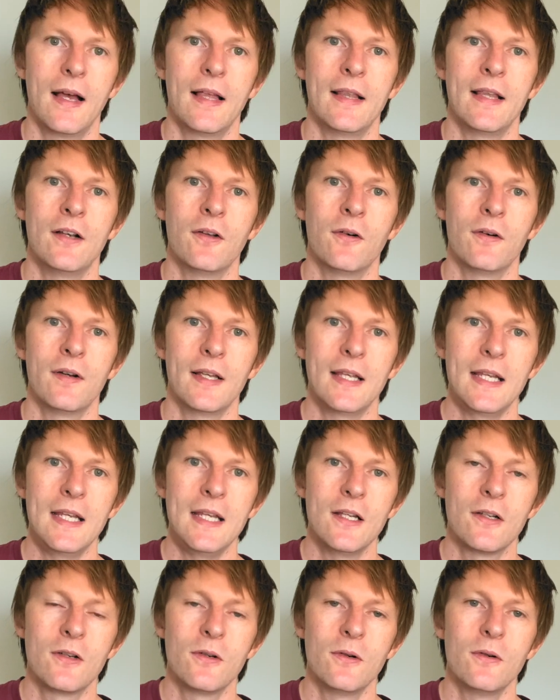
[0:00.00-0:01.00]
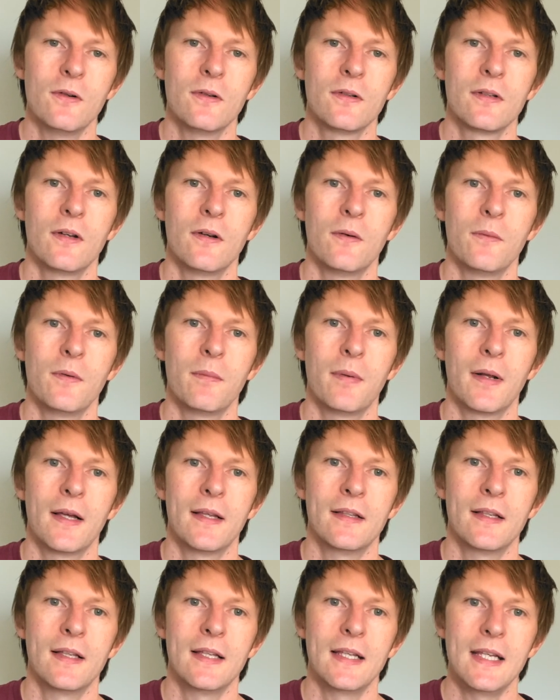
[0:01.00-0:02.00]
then on E chord, we're
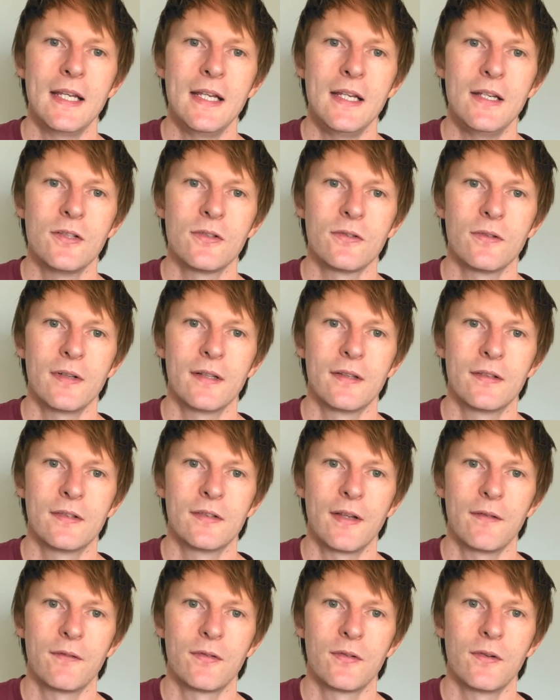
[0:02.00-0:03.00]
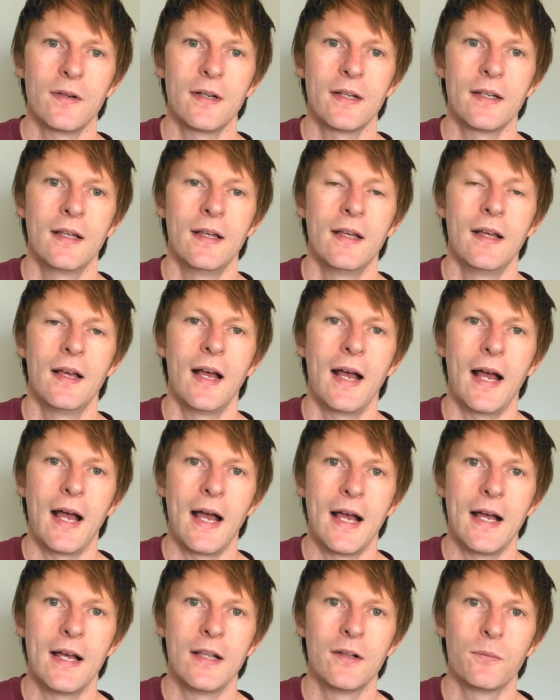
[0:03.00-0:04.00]
playing the E string, the 6th string,
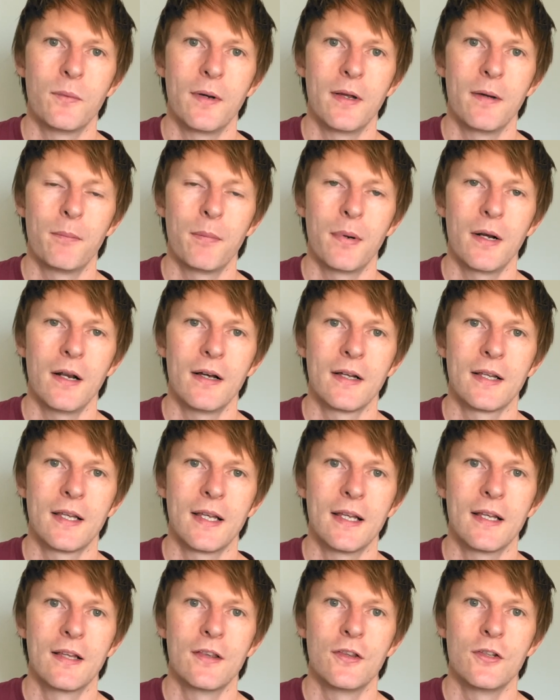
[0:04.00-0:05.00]
and we're plucking the